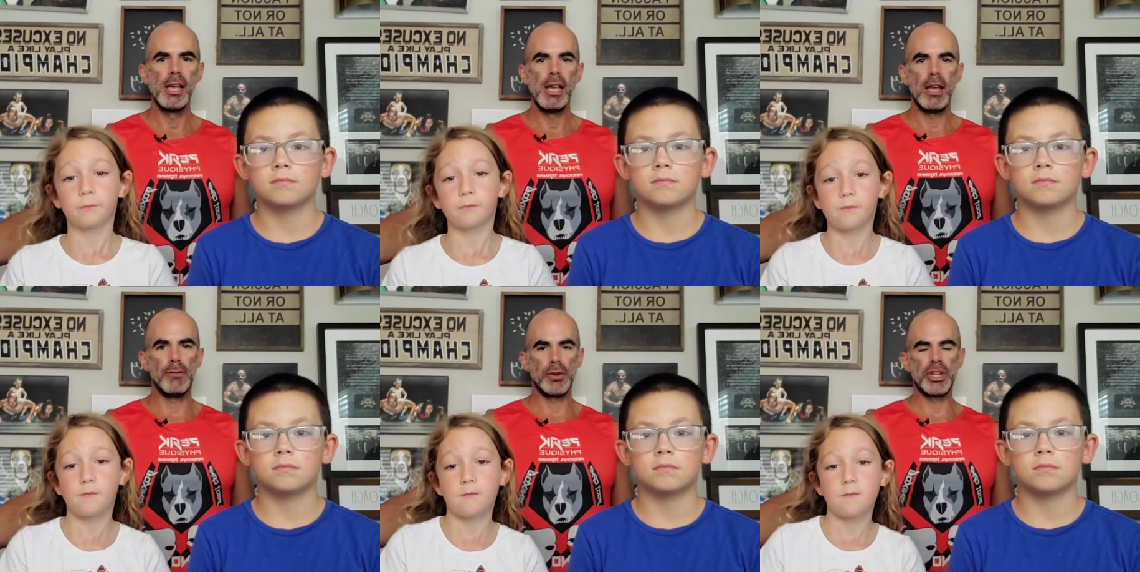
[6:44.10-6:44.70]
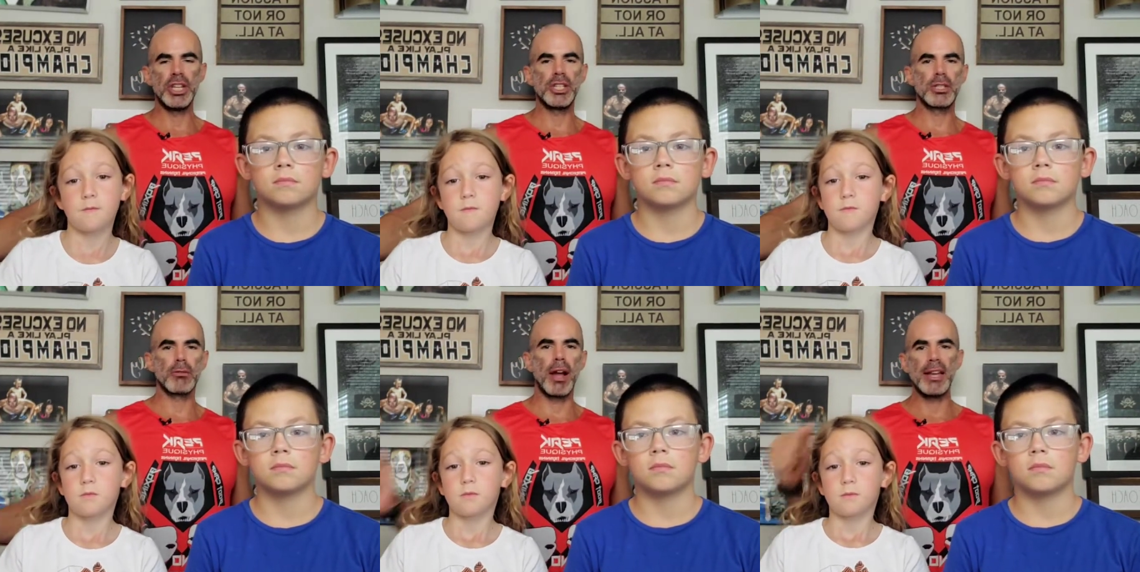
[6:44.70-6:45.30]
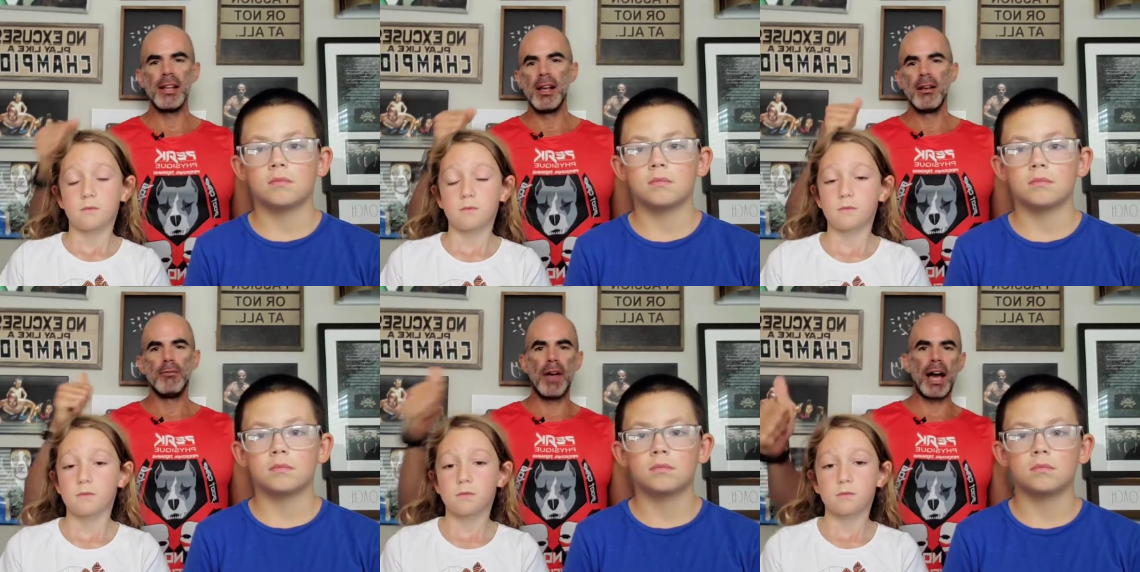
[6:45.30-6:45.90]
Speaker 1: If you teach the right
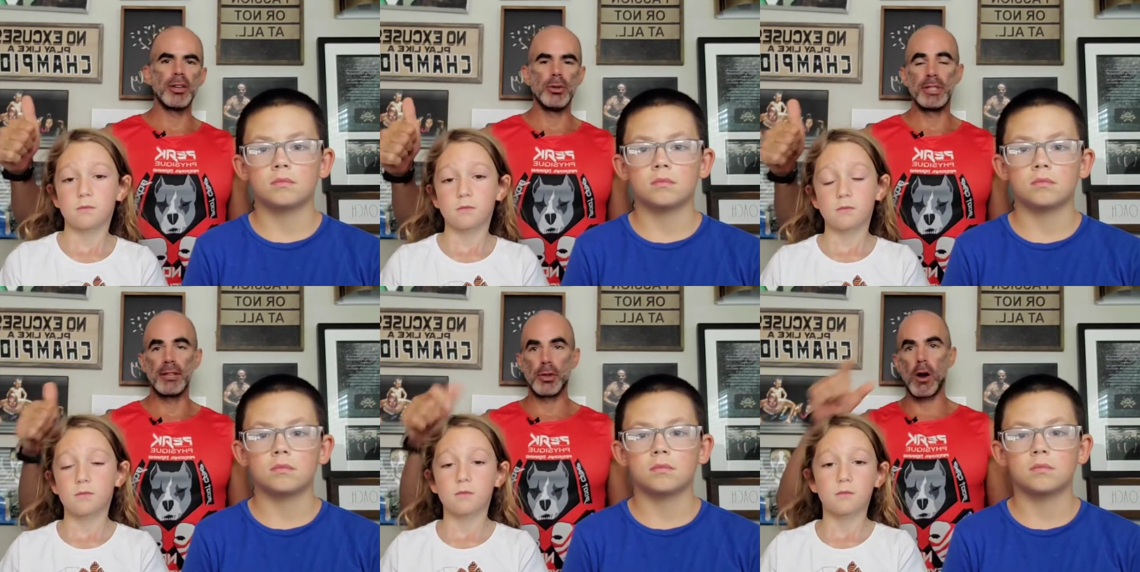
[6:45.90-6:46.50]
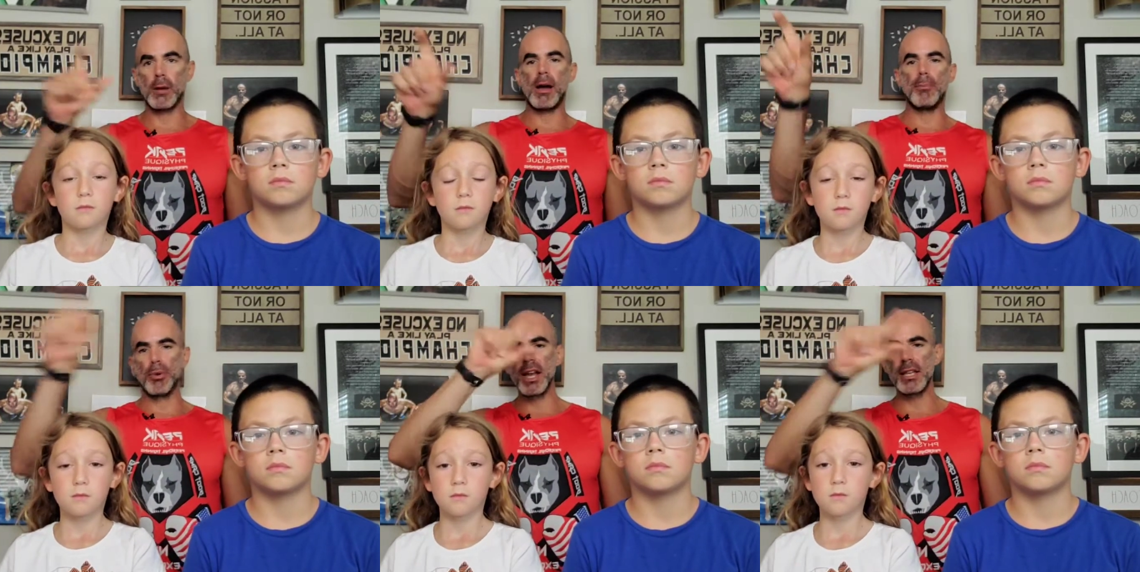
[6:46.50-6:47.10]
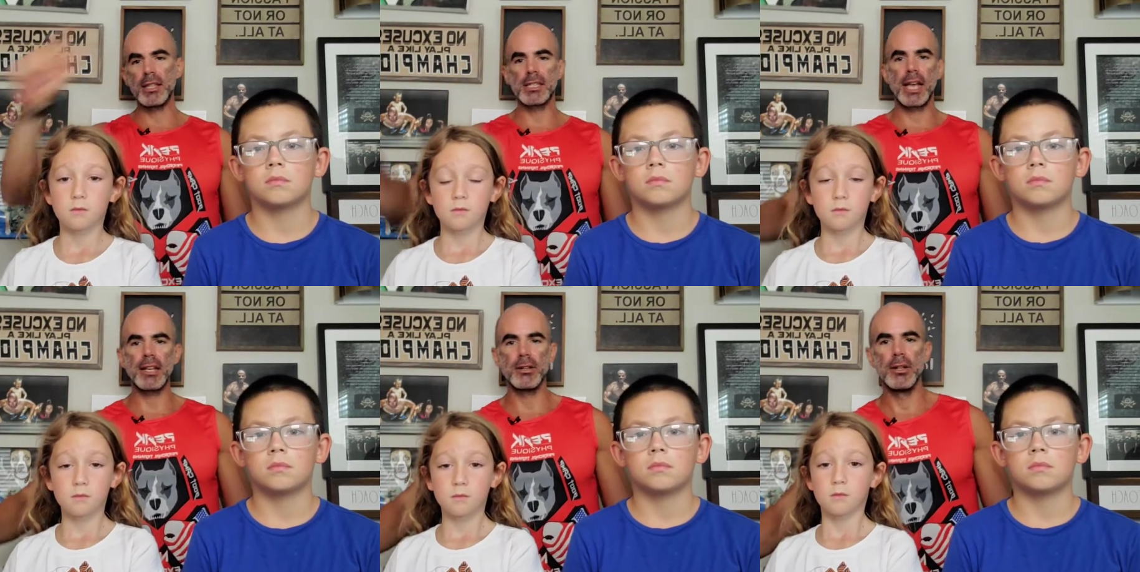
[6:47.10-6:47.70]
values and talk about breaking the
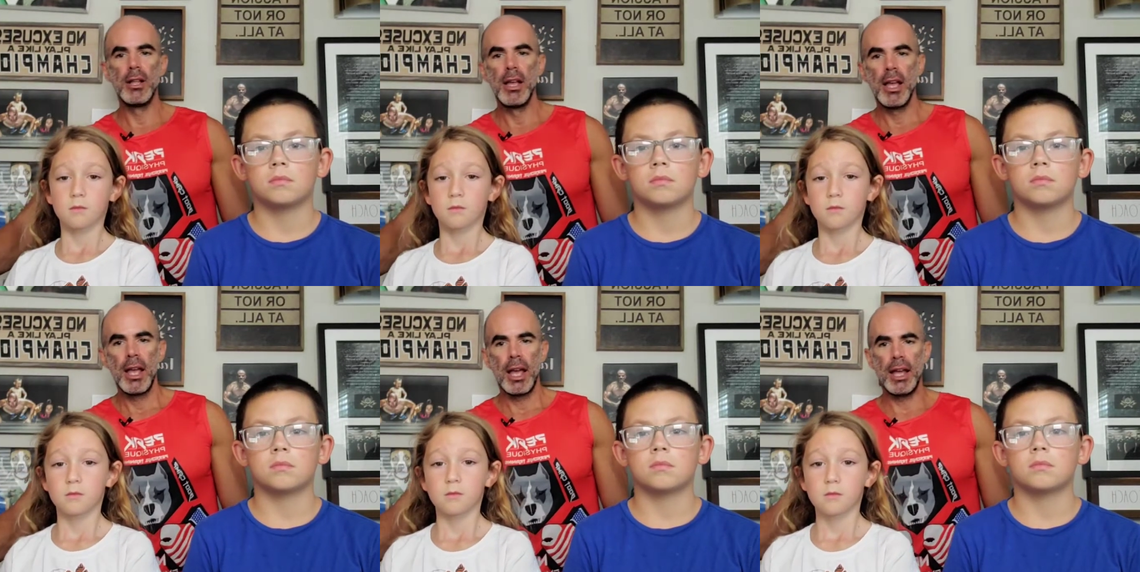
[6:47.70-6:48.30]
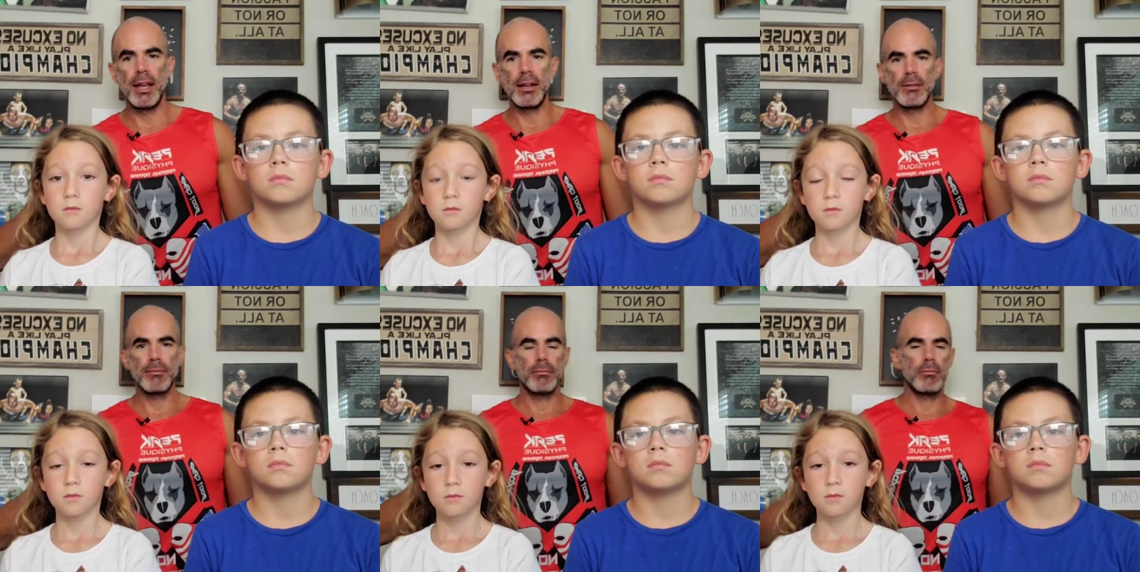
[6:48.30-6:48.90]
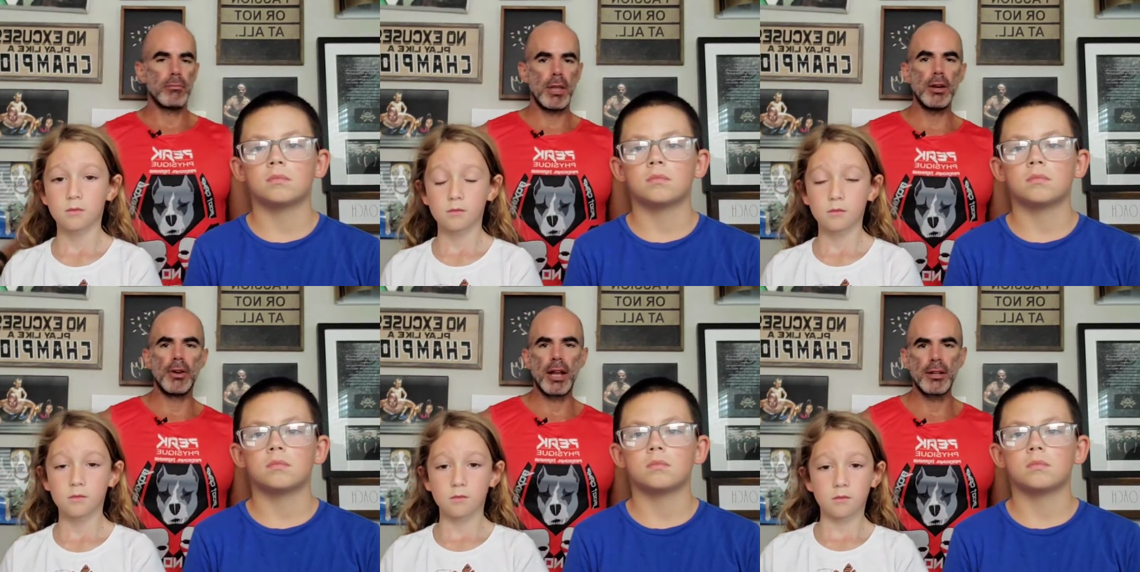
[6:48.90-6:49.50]
cycle, and they know
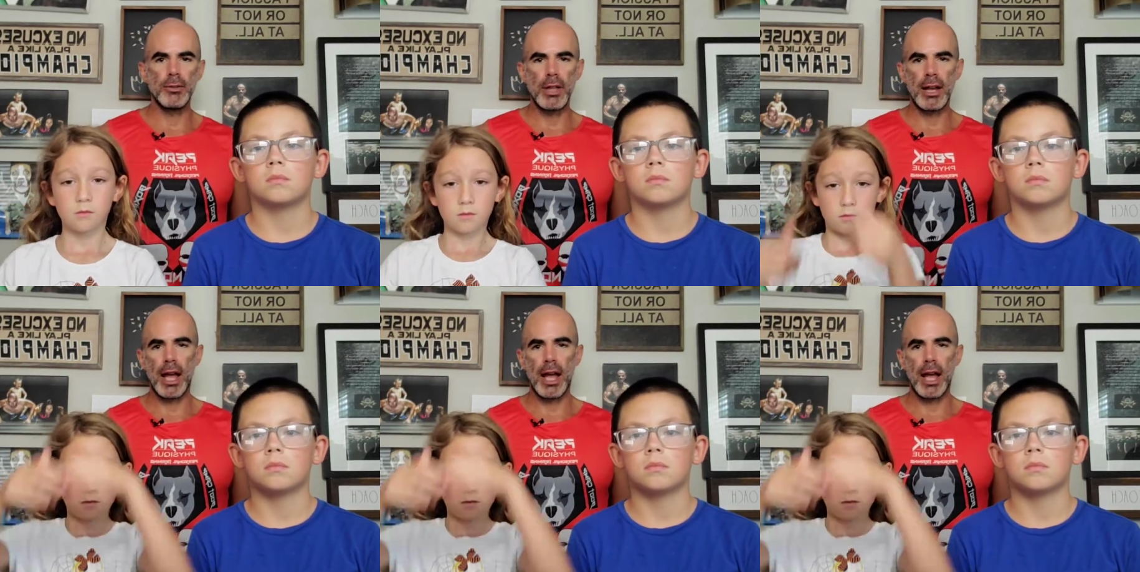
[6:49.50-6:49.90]
not to do that.